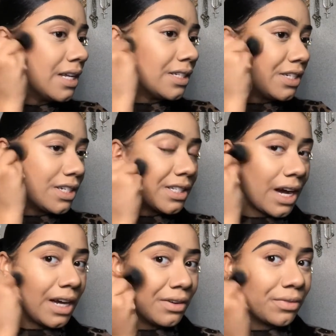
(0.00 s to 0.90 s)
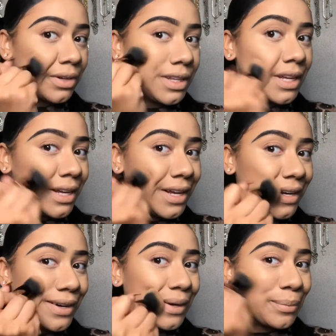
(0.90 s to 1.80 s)
to just kind of really get in
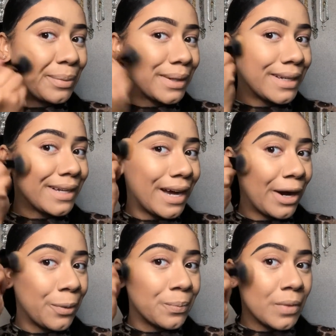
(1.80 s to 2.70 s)
there and blend it out.